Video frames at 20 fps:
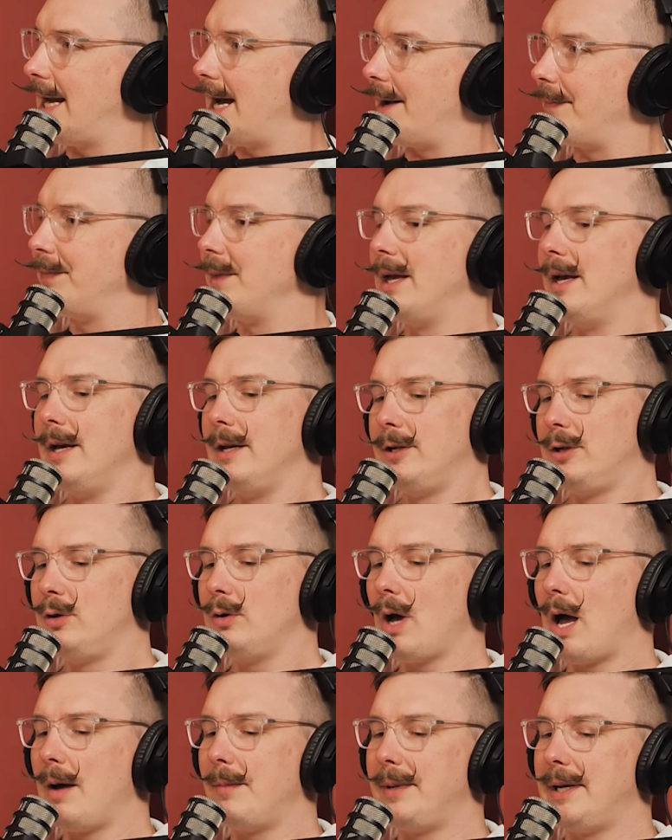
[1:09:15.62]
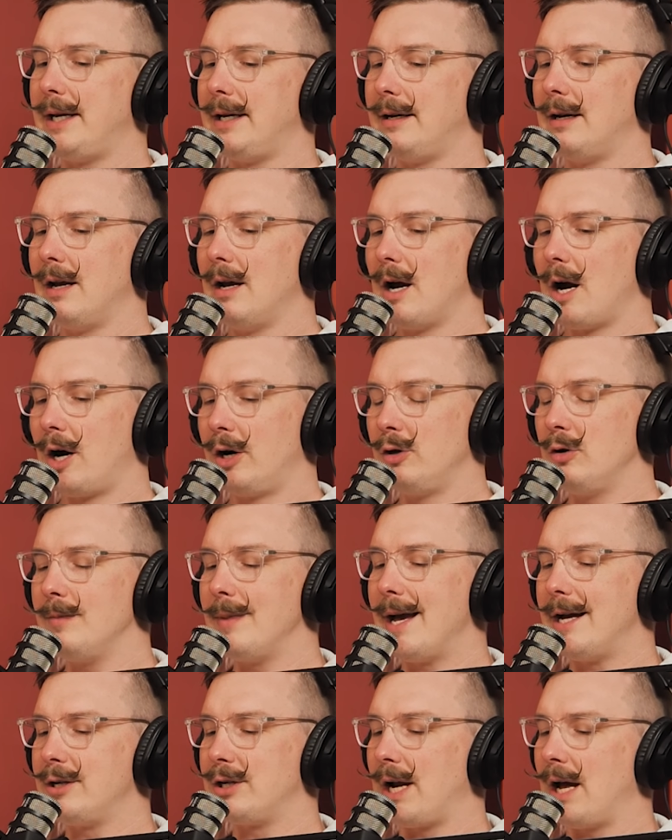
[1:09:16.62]
Yeah. Are you
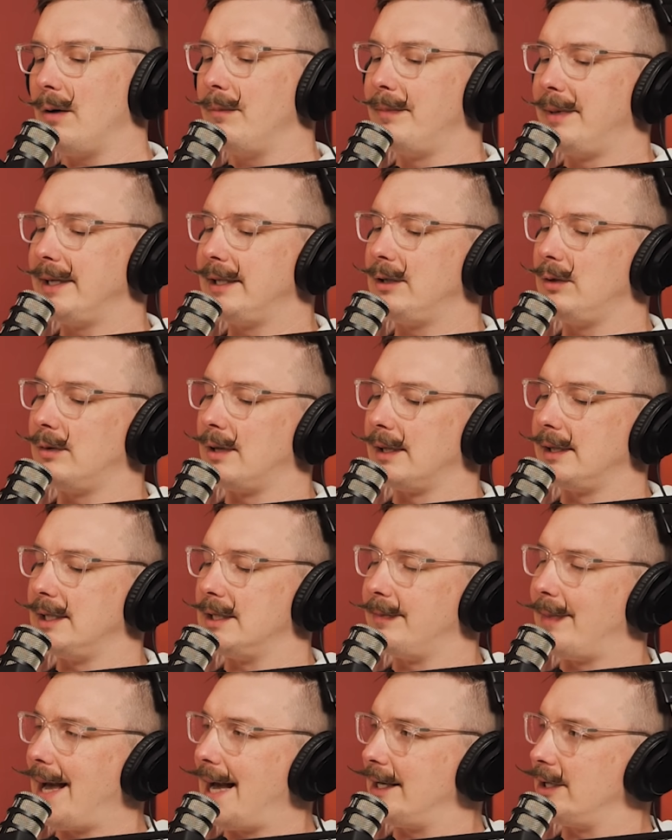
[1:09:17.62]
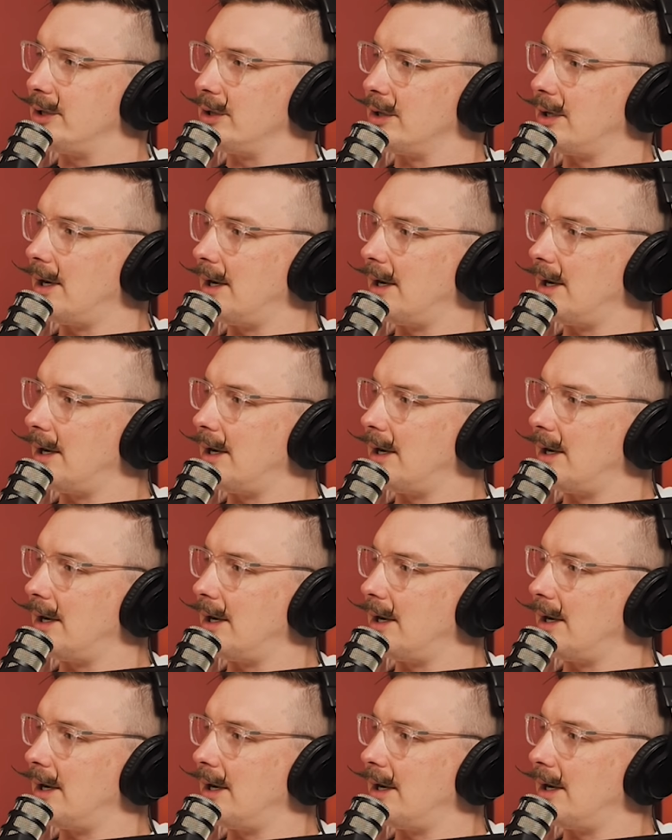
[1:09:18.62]
imagine how big do you think these badges